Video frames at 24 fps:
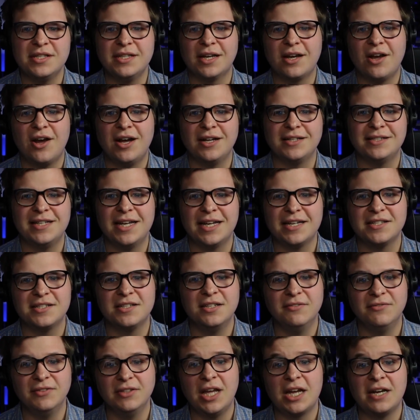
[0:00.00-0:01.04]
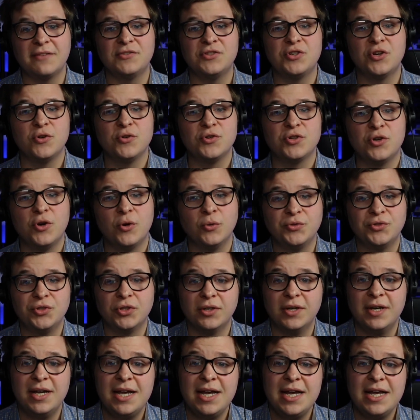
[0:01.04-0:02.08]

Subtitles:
in the context of a lot of church culture.